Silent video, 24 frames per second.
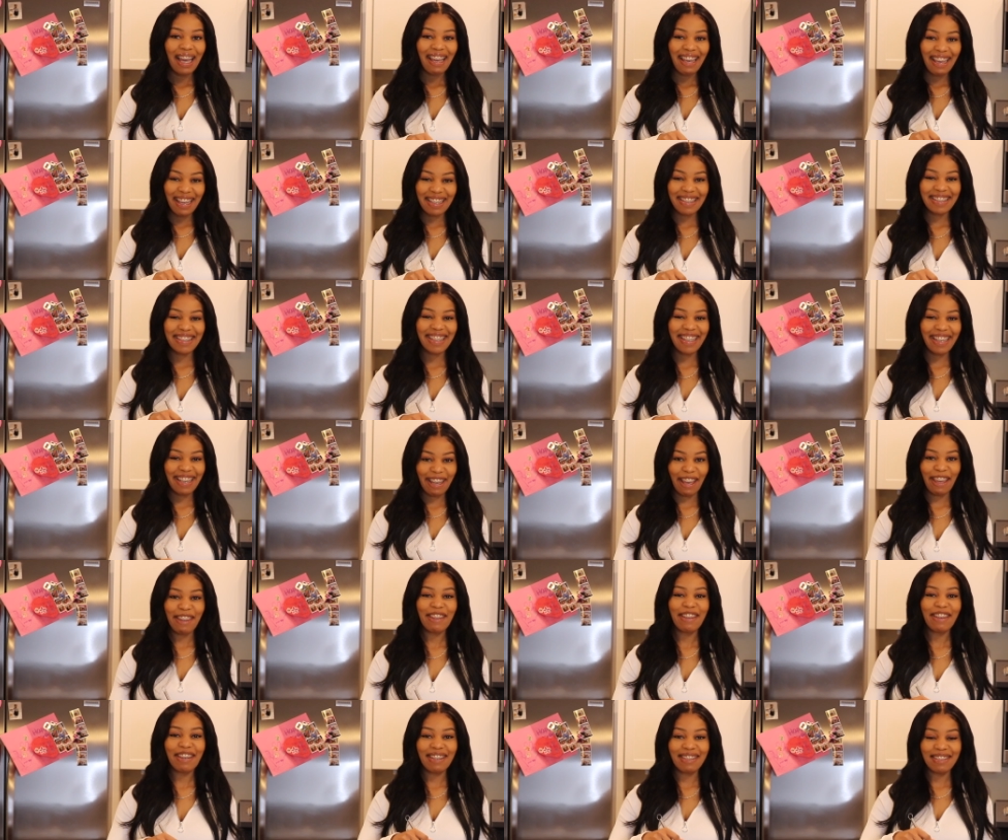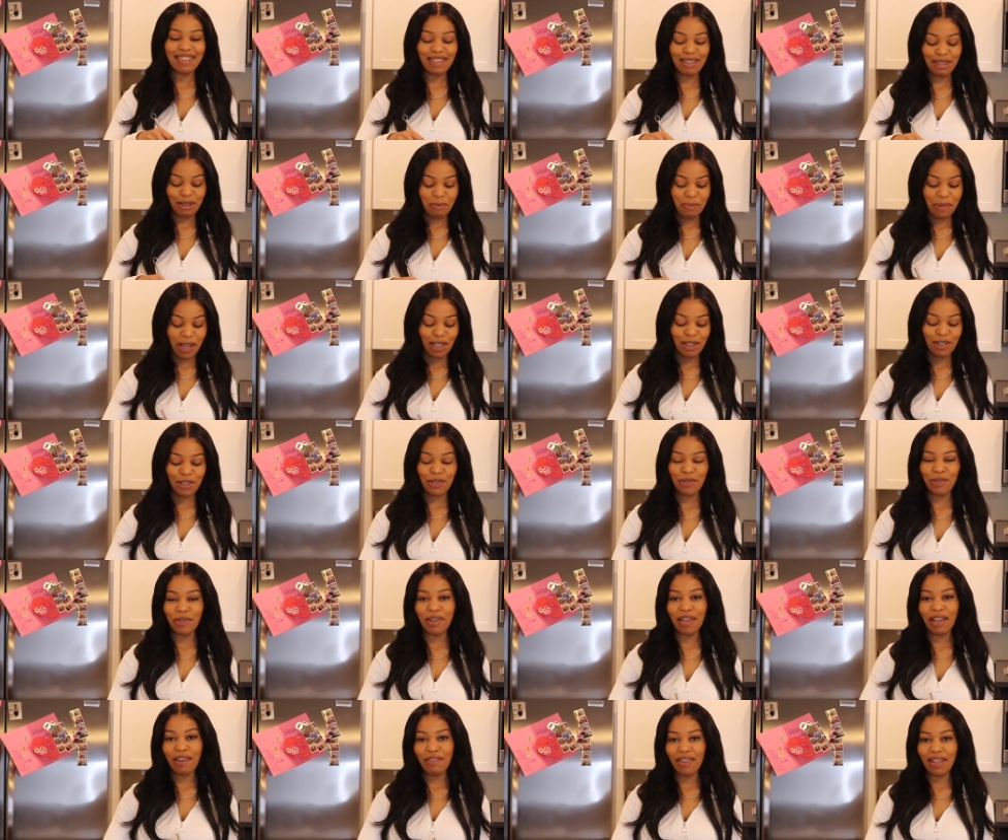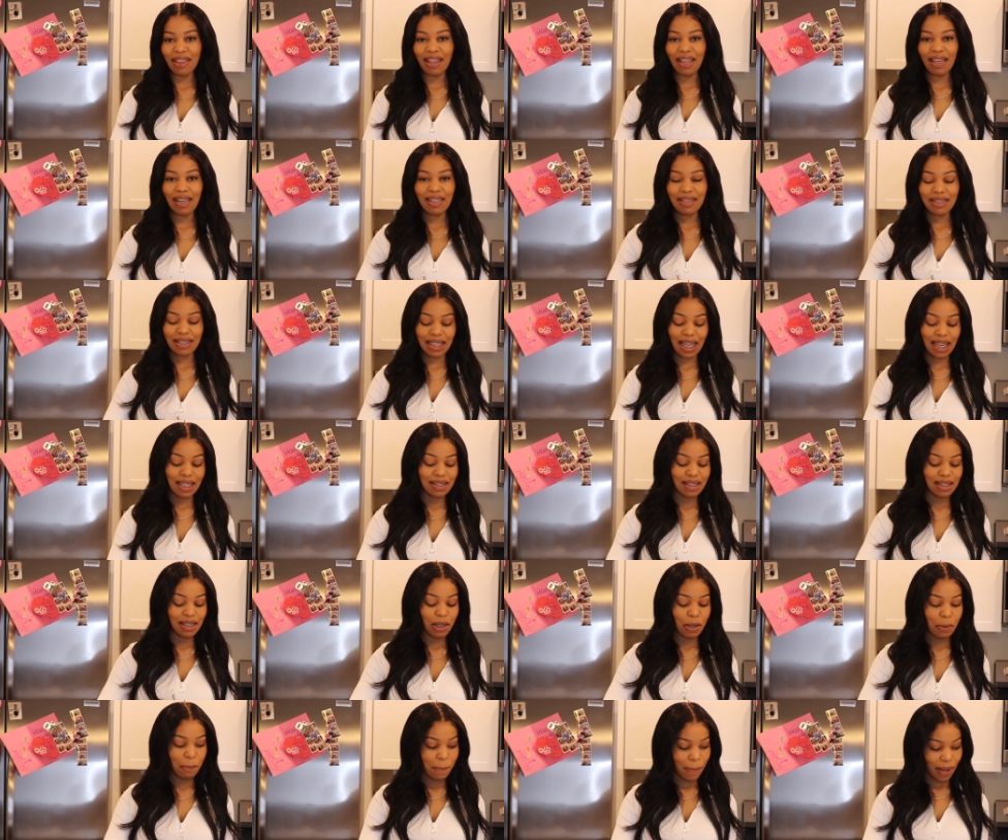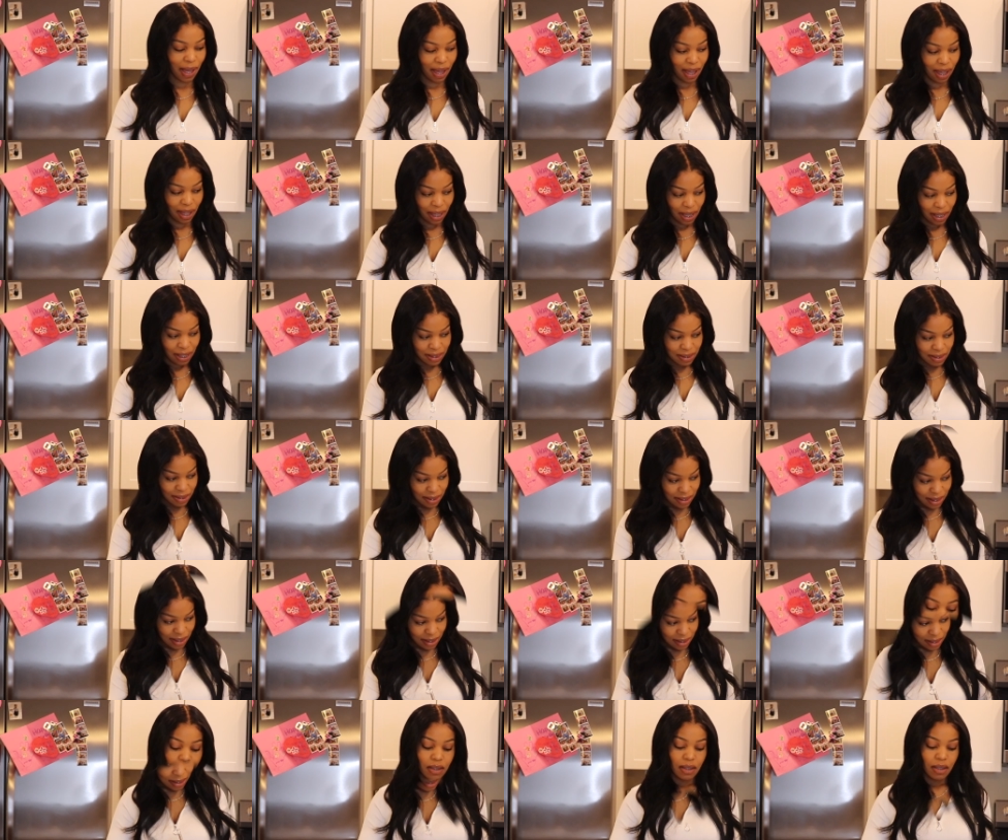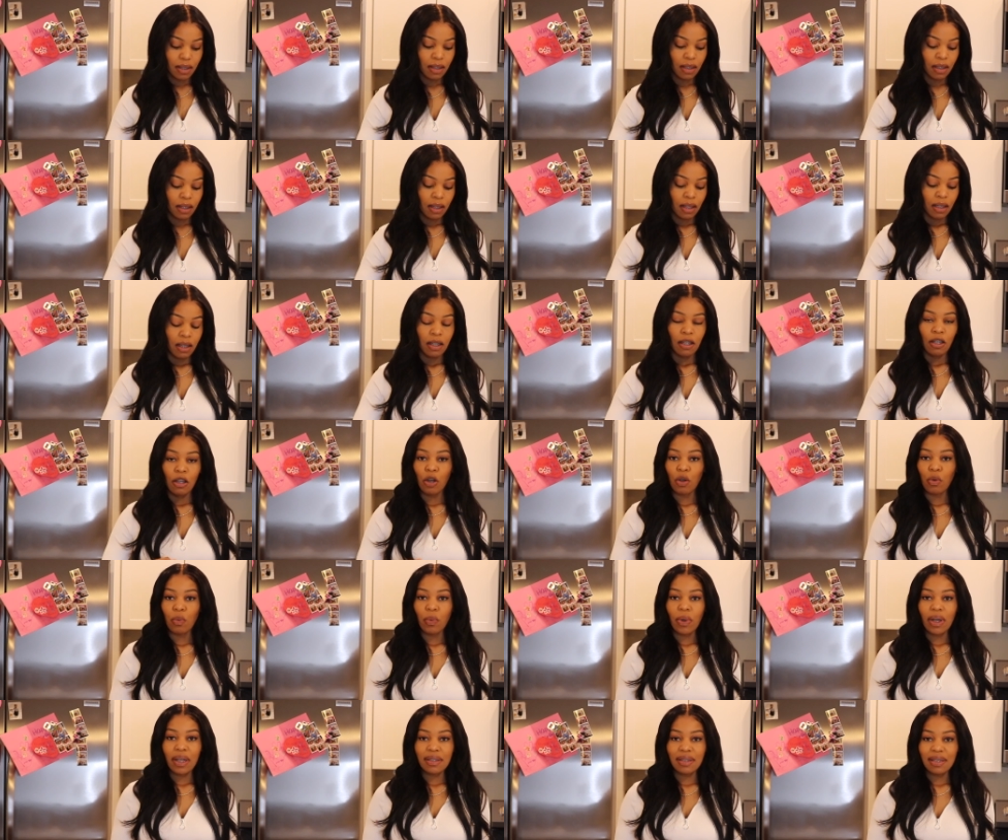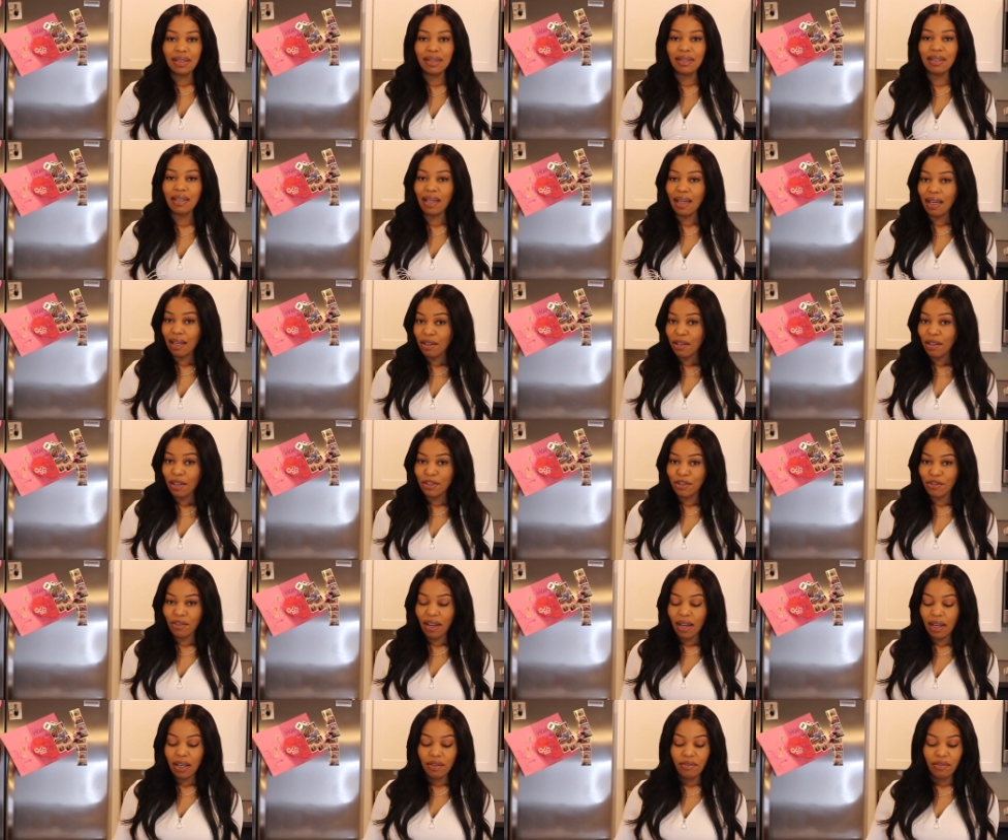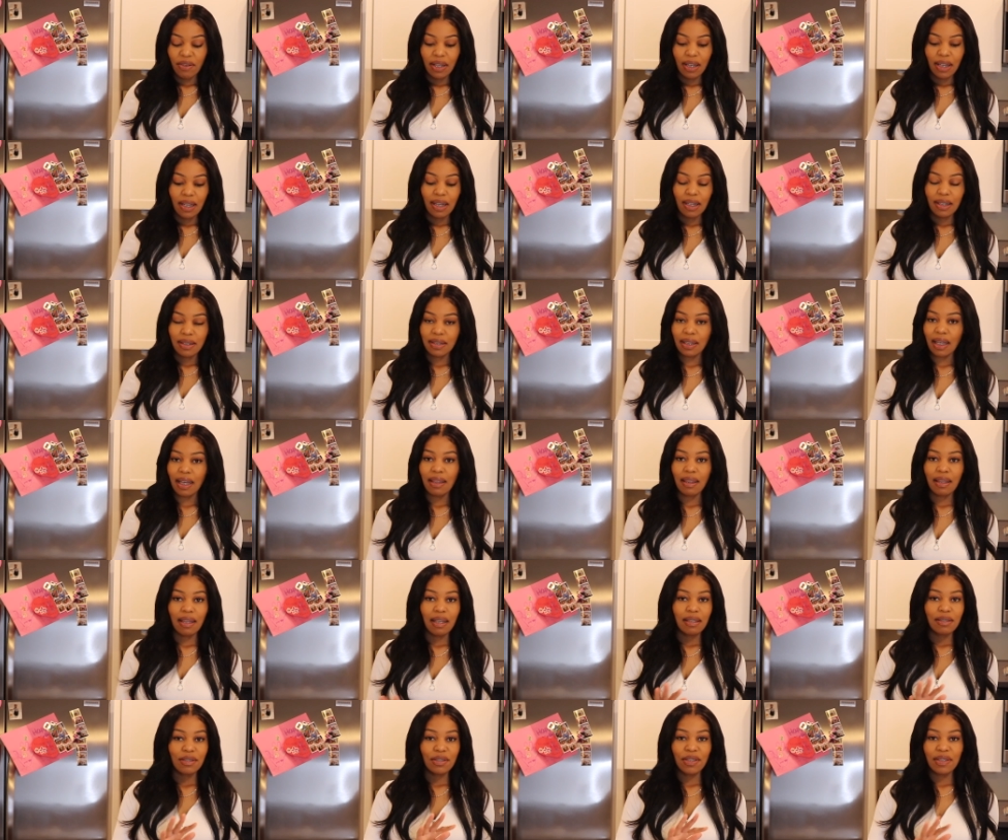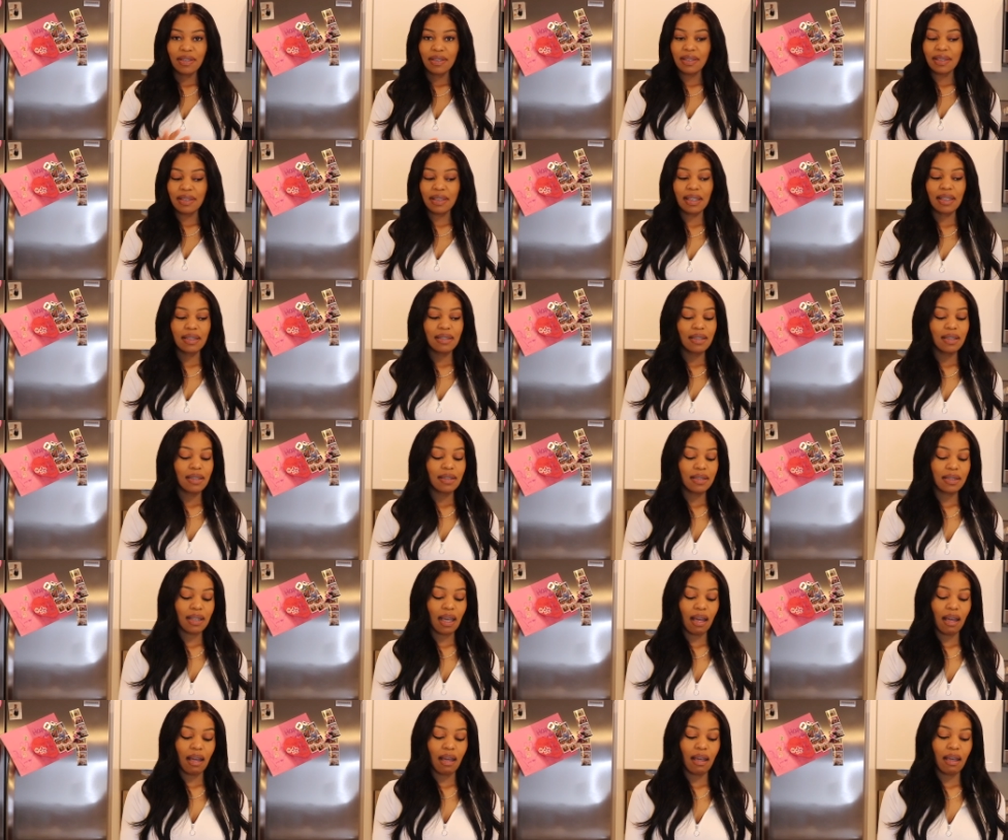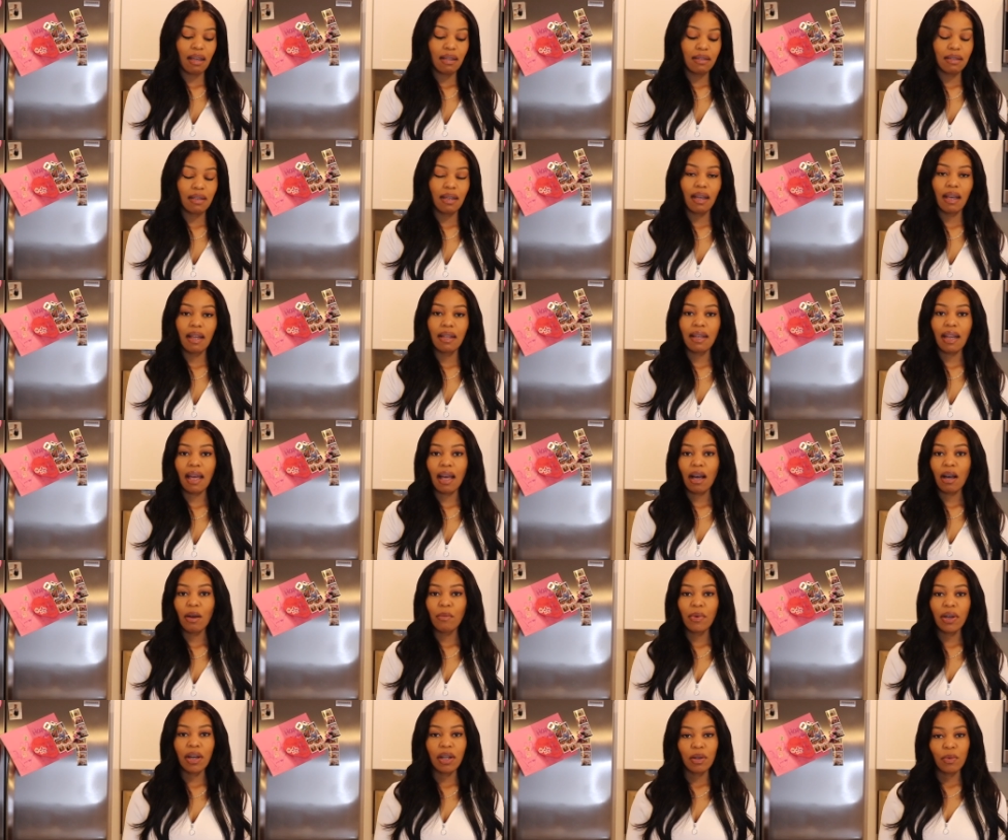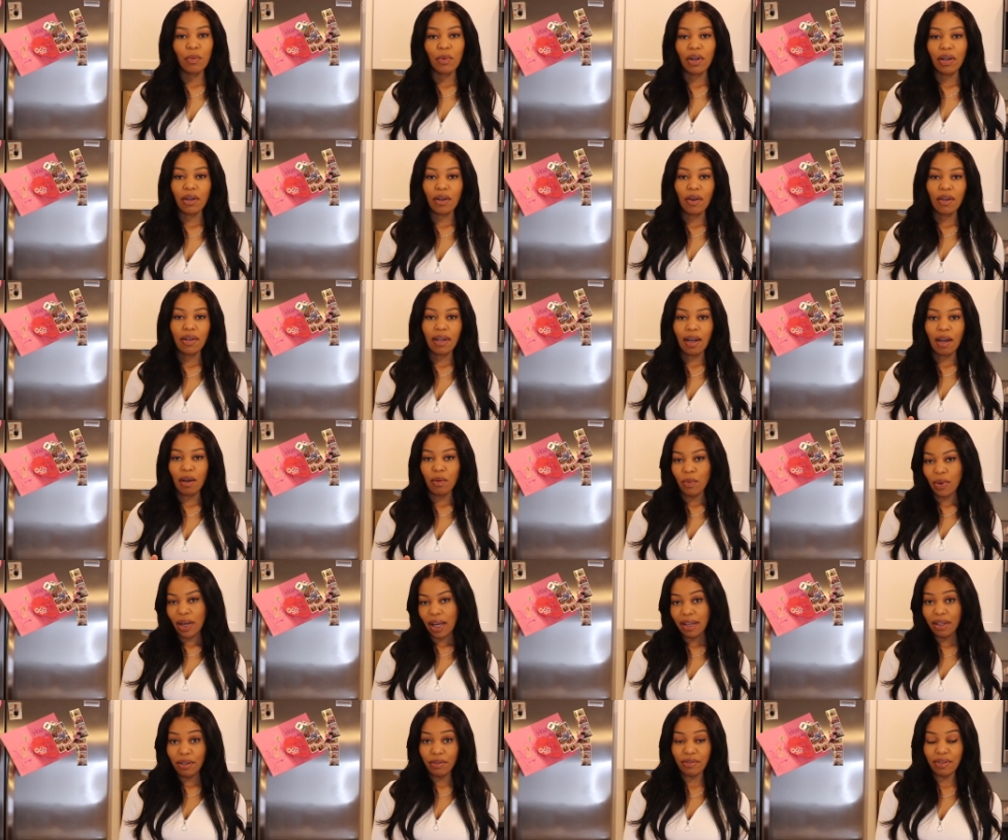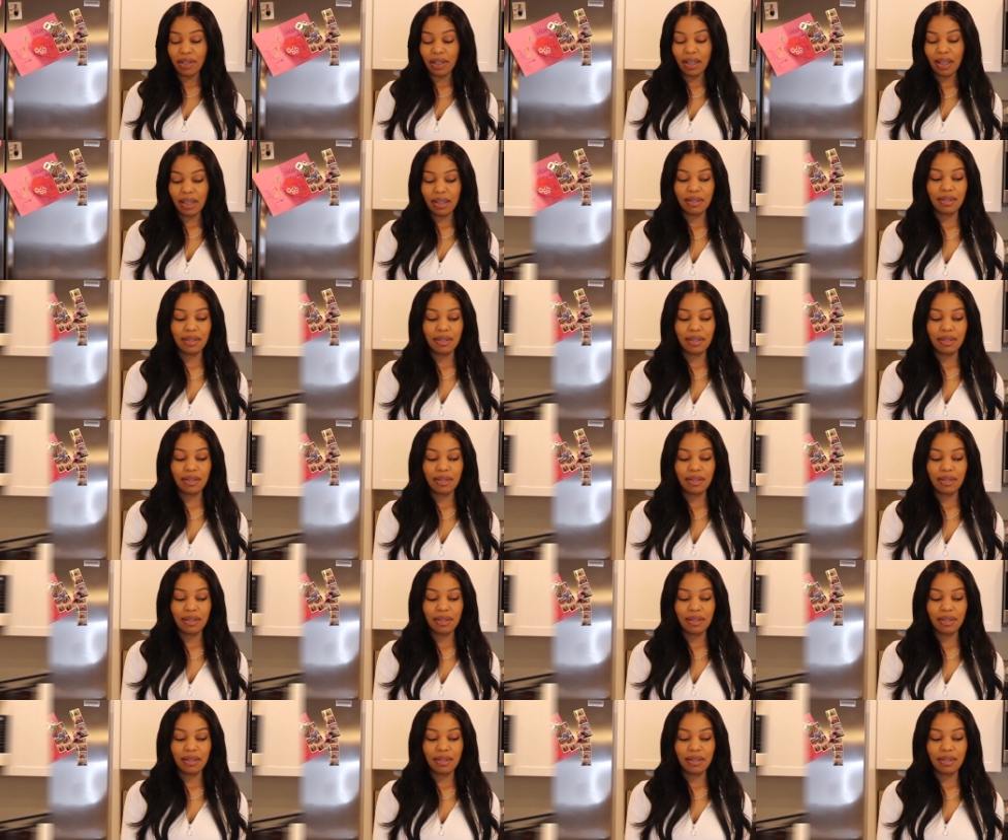it together just to make sure everything is nice and combined. Whisk together your dry ingredients and then just sit it to the side. And now we're going to work on our wet ingredients.